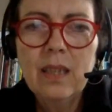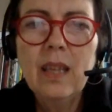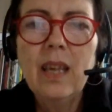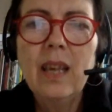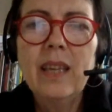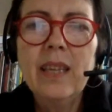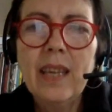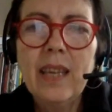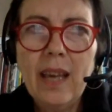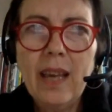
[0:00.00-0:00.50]

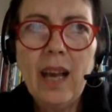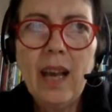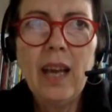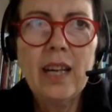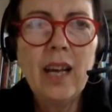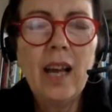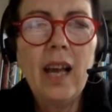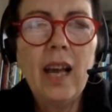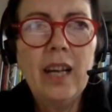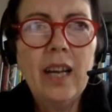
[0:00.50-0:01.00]
Yeah,
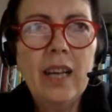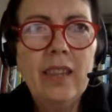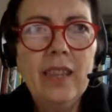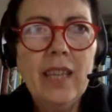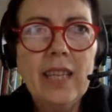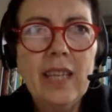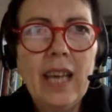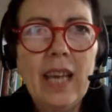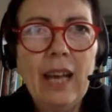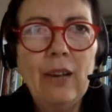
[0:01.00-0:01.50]
and I
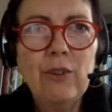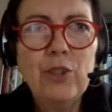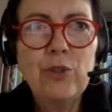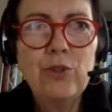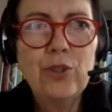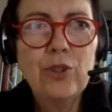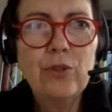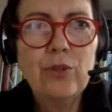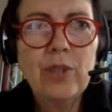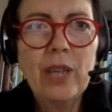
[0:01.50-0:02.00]
think how you
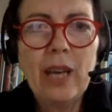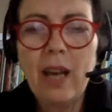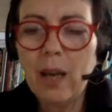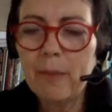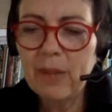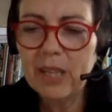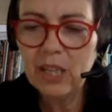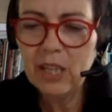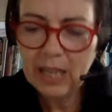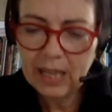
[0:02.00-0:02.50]
do that, I
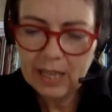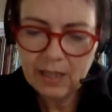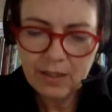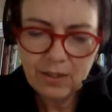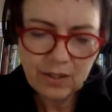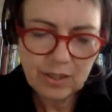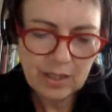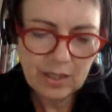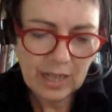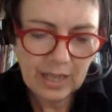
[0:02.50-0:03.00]
mean,
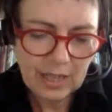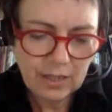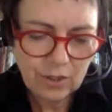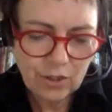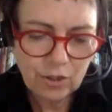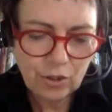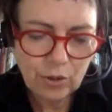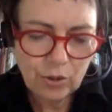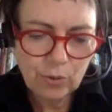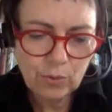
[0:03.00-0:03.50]
in
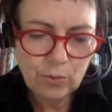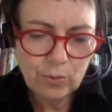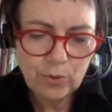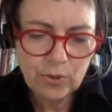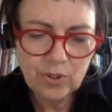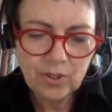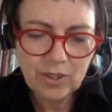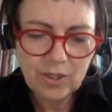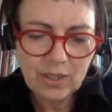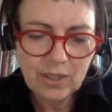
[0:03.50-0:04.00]

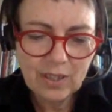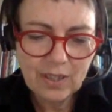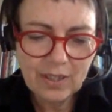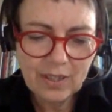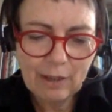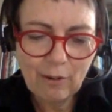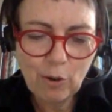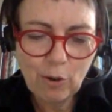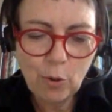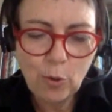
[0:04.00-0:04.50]
schools,
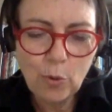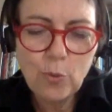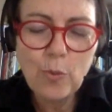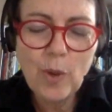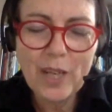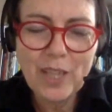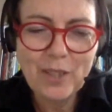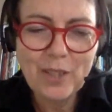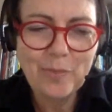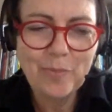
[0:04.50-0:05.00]
there are
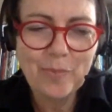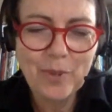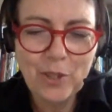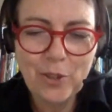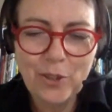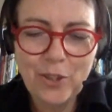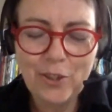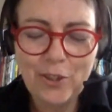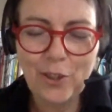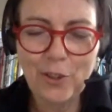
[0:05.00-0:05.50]
always
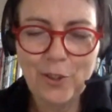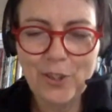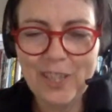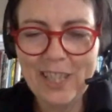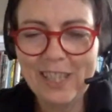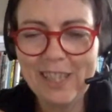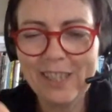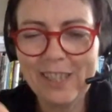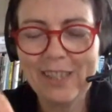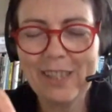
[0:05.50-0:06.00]
those
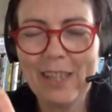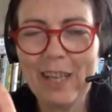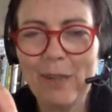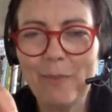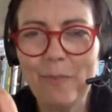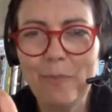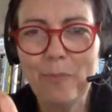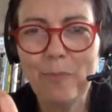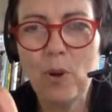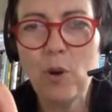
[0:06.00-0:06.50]
little
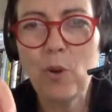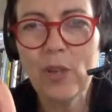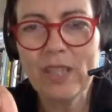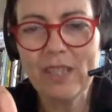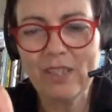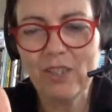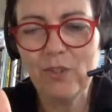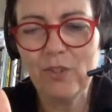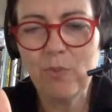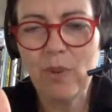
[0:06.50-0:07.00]

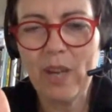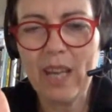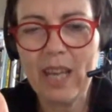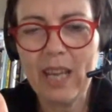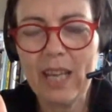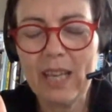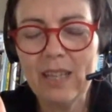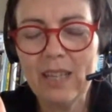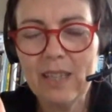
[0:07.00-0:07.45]
points where